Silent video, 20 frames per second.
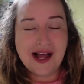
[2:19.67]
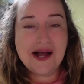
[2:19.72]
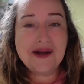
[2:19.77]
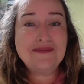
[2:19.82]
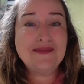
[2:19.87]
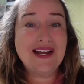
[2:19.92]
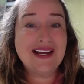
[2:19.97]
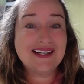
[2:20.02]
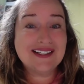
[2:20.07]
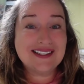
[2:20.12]

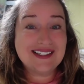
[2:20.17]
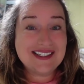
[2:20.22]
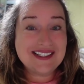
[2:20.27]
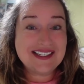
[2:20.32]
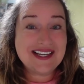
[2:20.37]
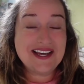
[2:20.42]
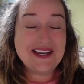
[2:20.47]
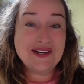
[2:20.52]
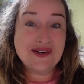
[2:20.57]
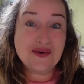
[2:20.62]
Up next
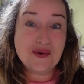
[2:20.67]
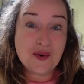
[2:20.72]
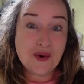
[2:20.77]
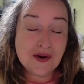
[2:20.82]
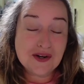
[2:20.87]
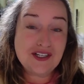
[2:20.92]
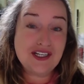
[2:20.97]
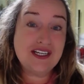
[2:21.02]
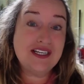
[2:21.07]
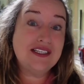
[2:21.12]
is a
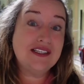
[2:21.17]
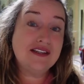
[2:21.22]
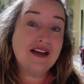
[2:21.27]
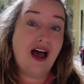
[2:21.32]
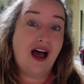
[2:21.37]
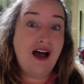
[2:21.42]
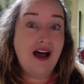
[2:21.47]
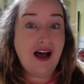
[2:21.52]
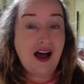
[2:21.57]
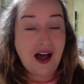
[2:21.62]
gorgeous
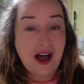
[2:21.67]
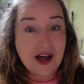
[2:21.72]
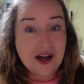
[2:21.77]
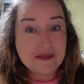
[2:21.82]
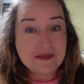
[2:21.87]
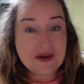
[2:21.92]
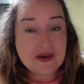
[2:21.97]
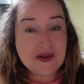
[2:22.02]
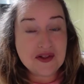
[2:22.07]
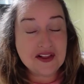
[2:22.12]

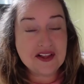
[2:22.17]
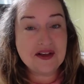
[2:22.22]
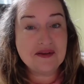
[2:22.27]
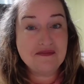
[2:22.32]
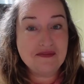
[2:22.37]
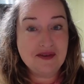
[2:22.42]
Hummel